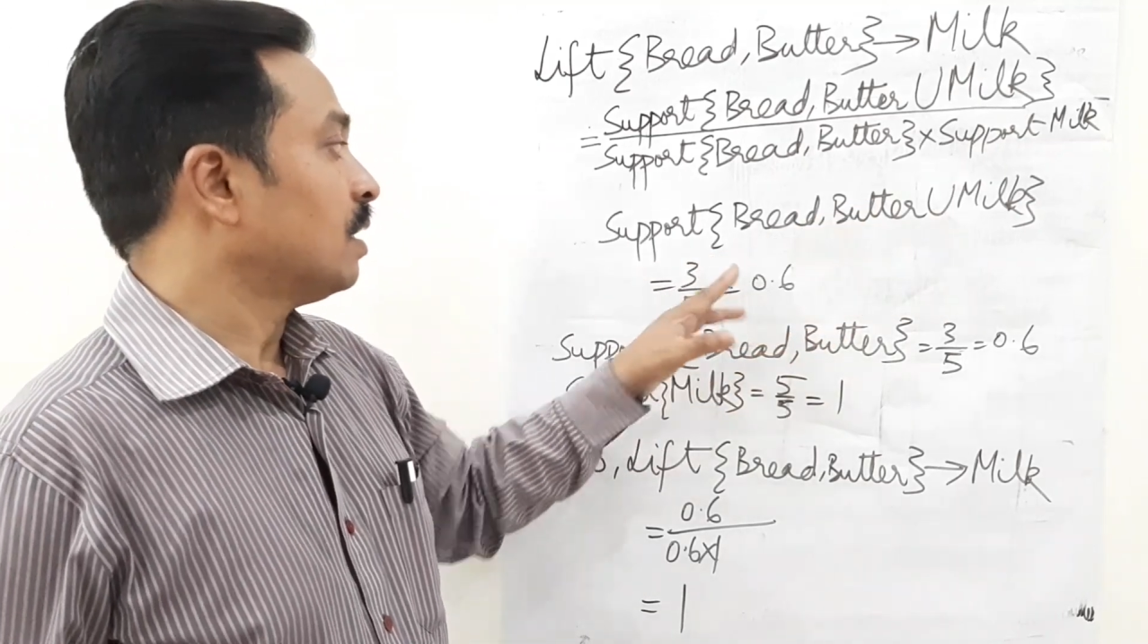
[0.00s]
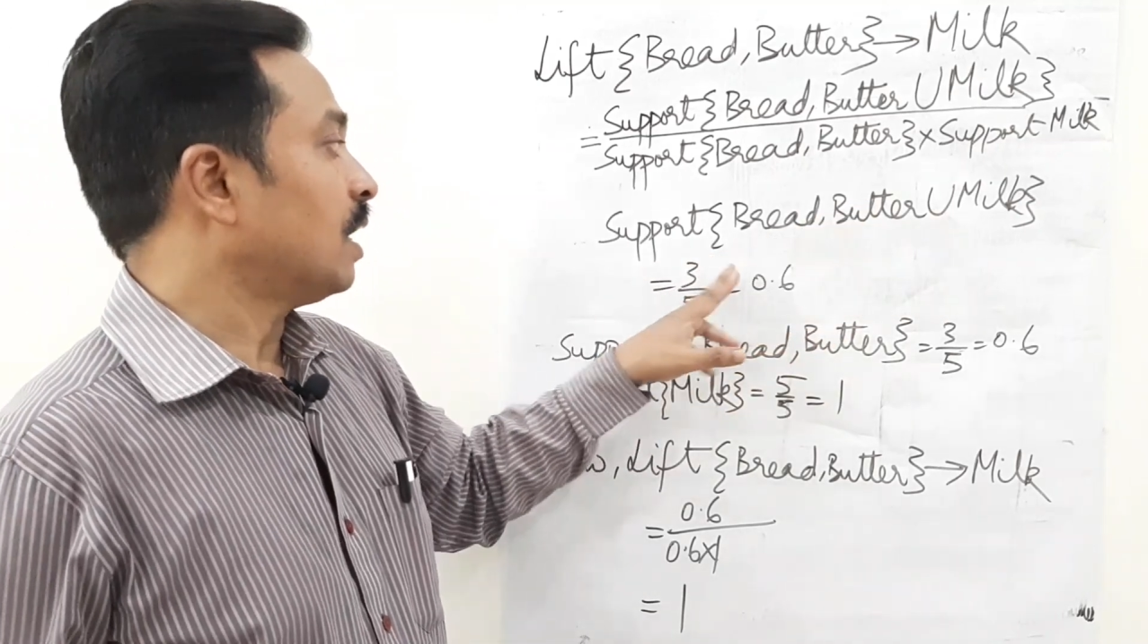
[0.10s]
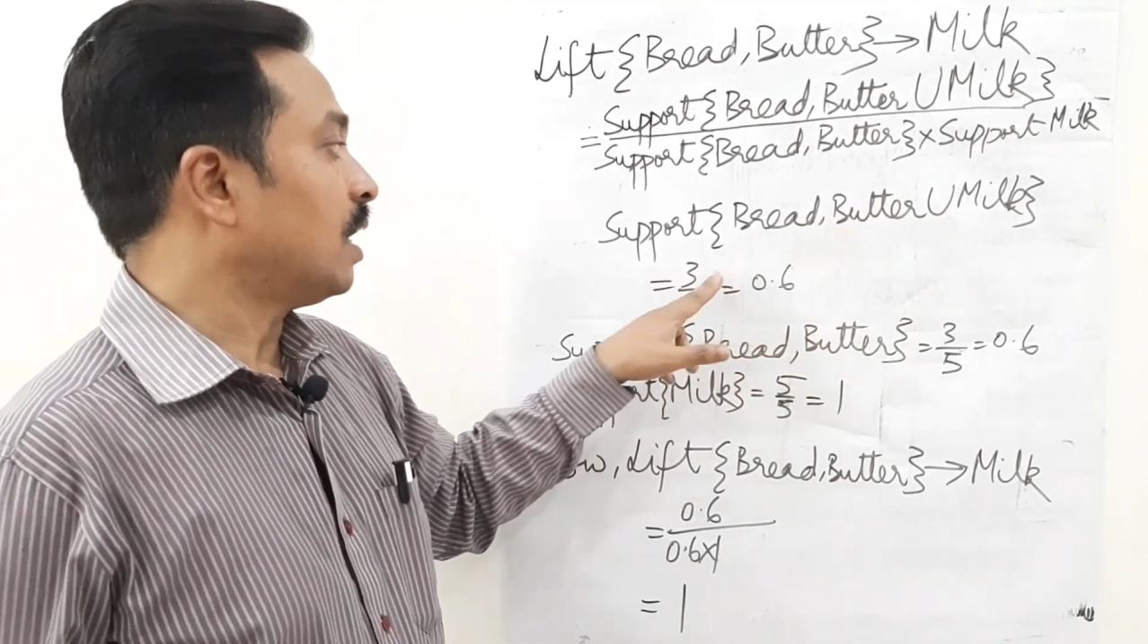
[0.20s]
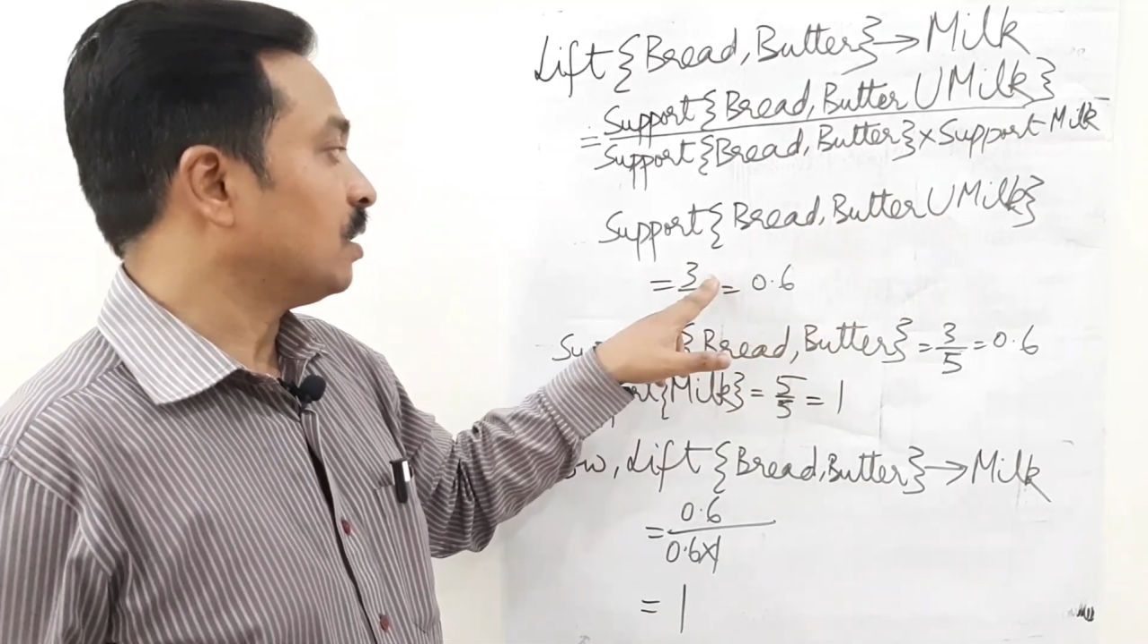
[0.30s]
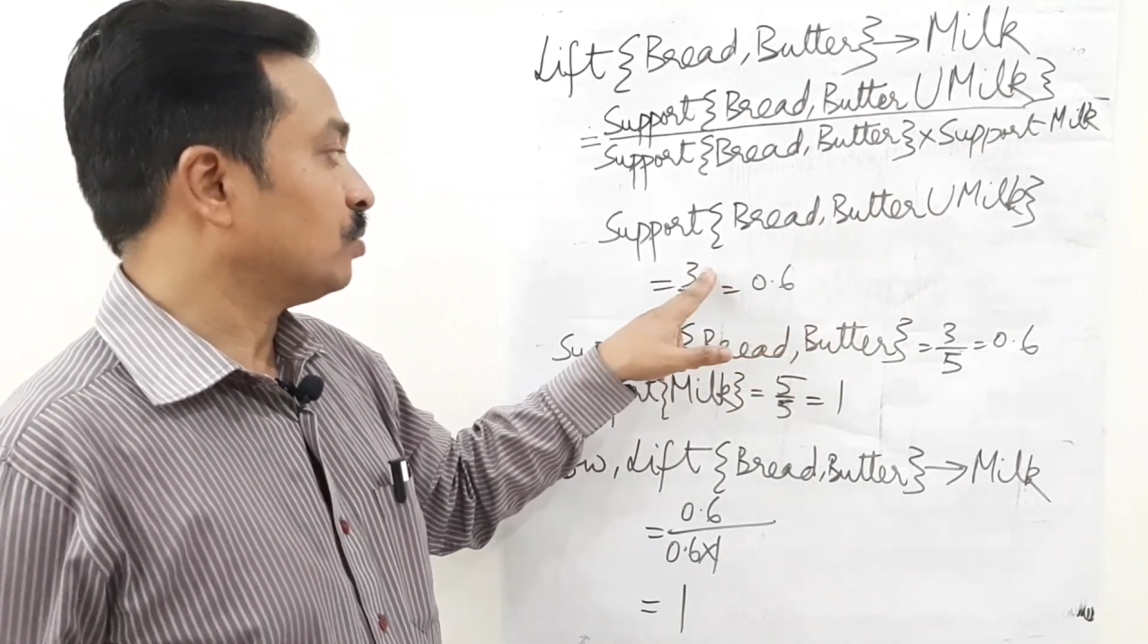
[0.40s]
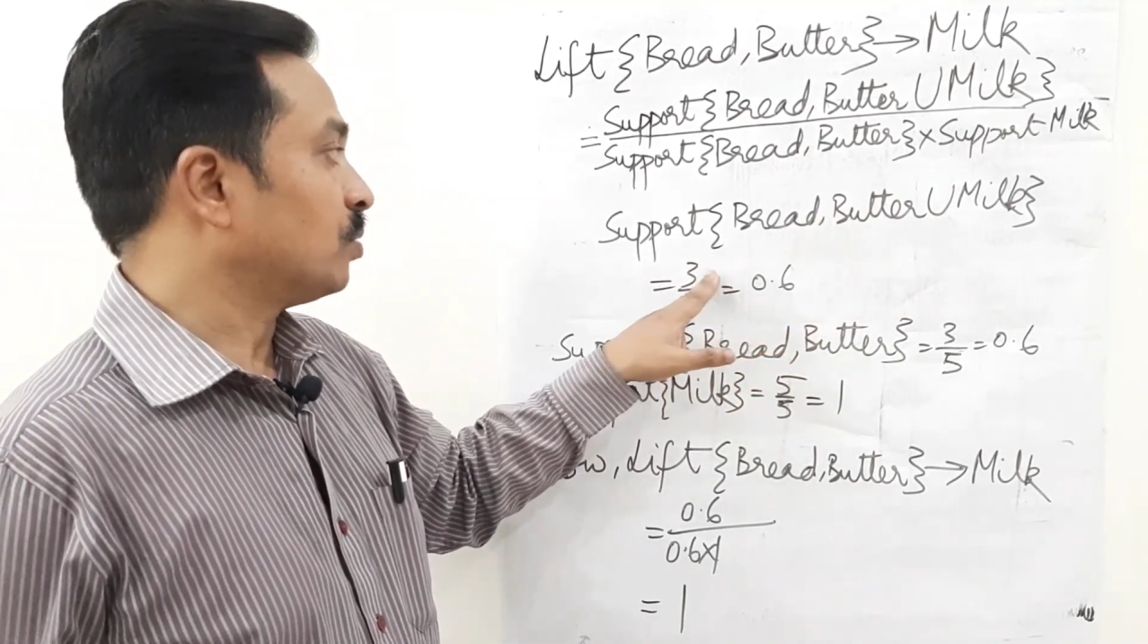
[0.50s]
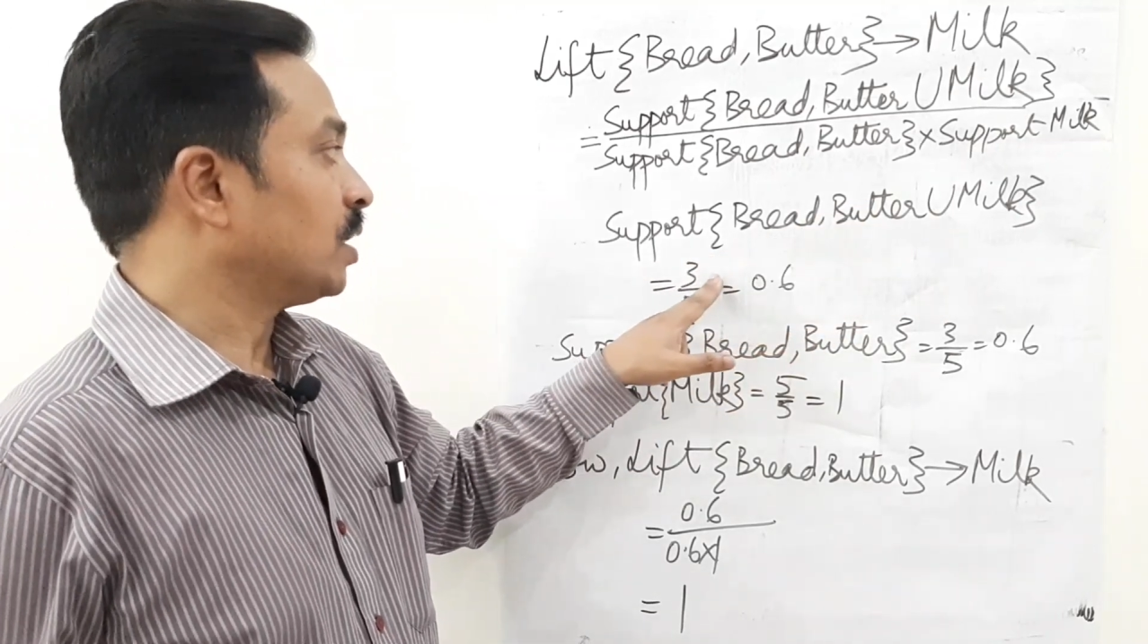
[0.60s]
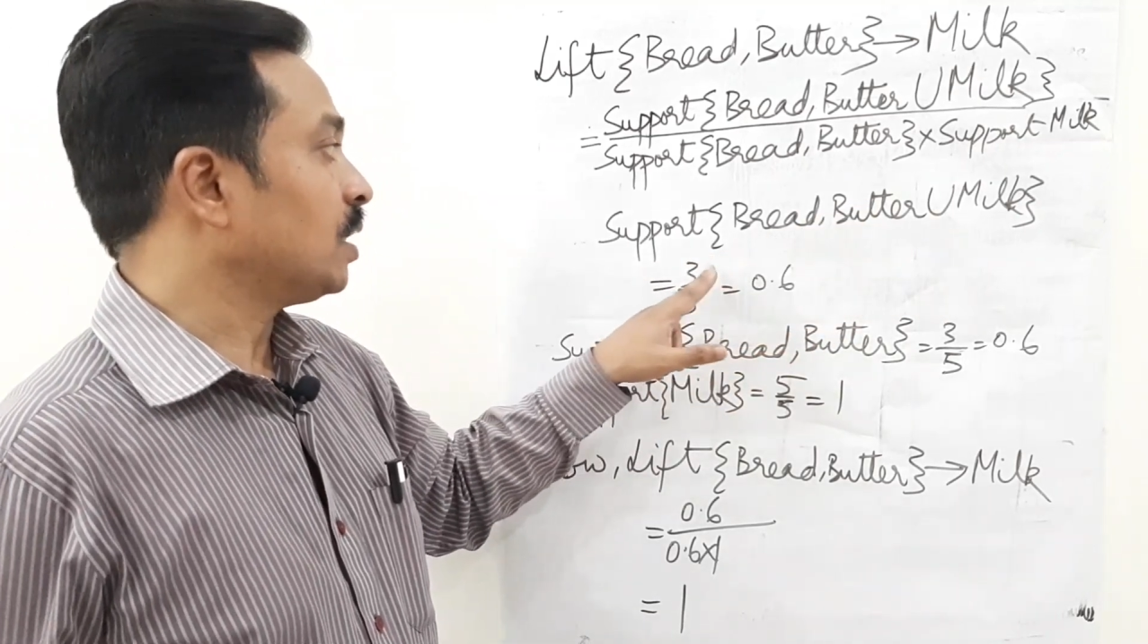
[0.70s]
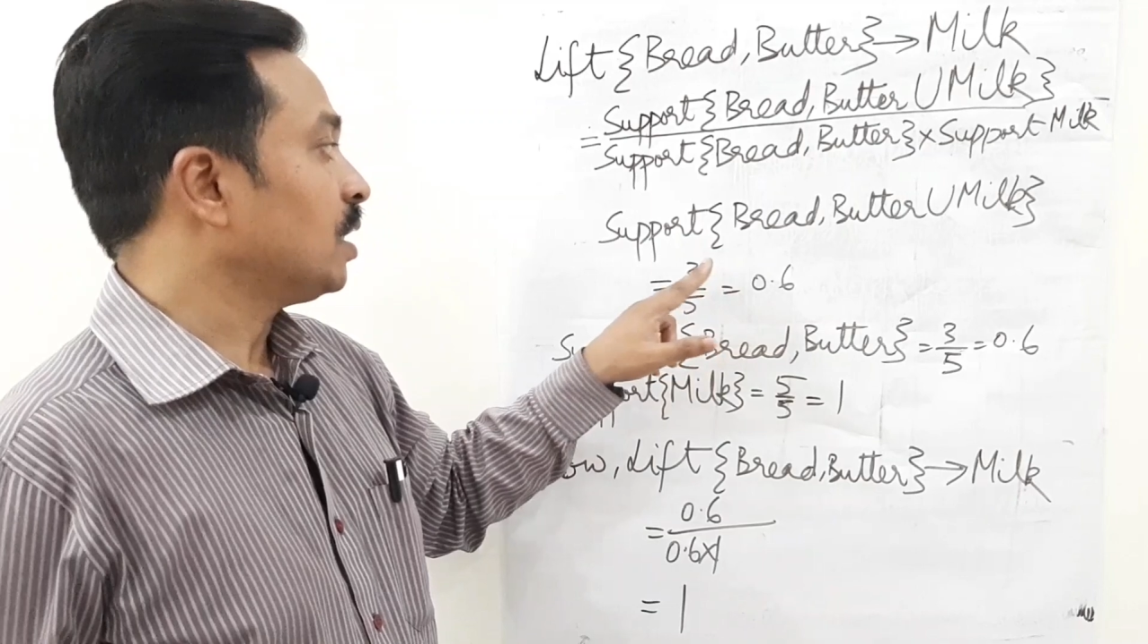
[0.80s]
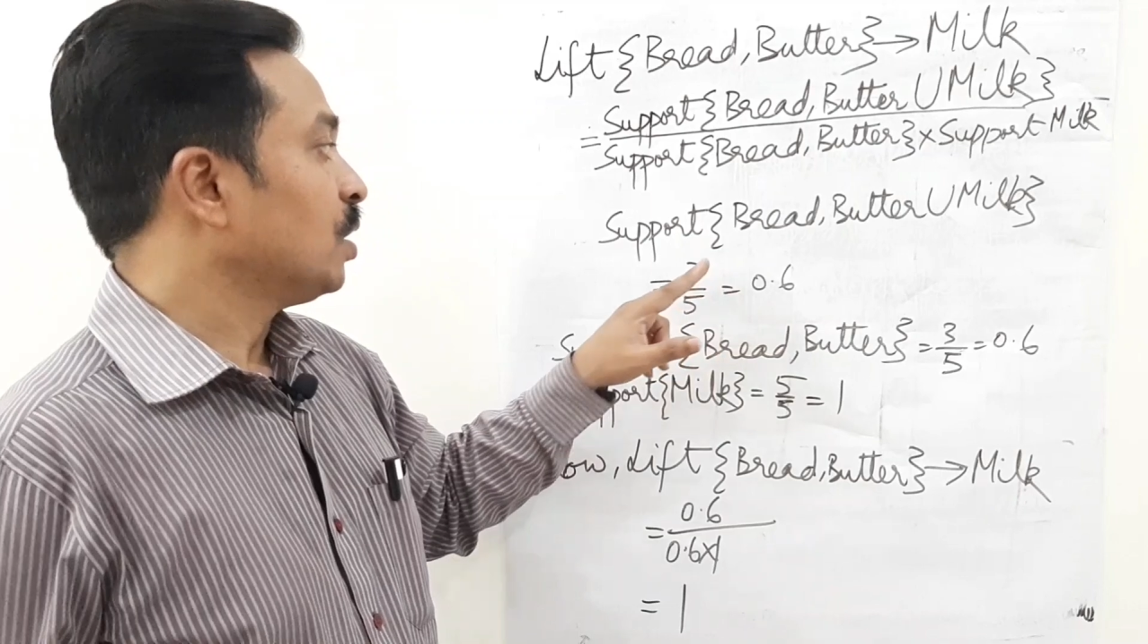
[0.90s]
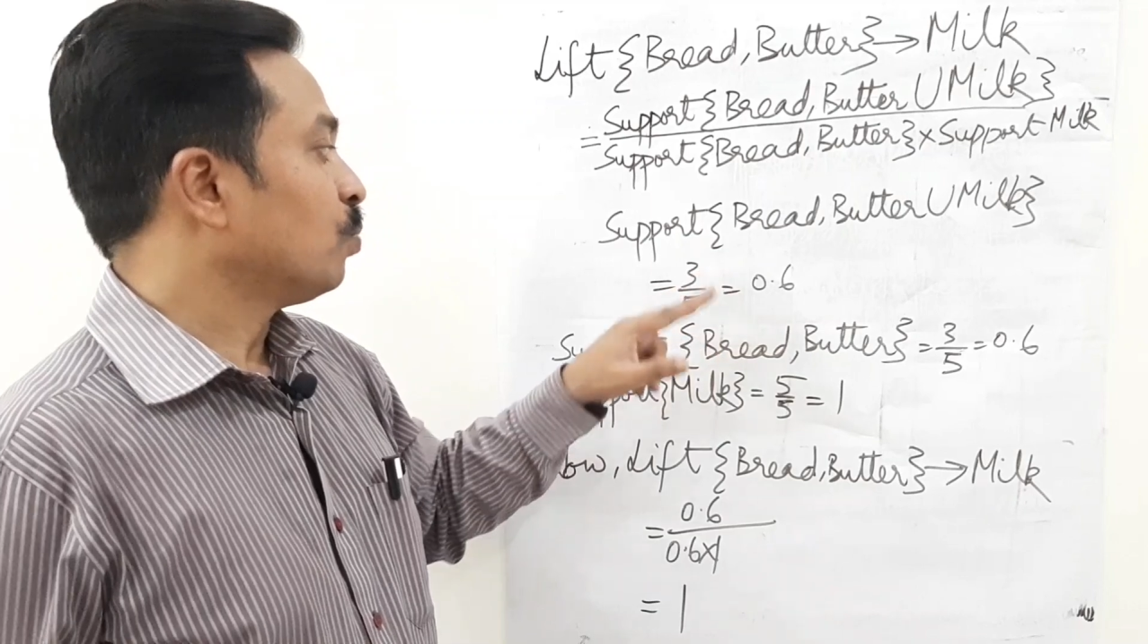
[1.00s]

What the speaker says: are 3,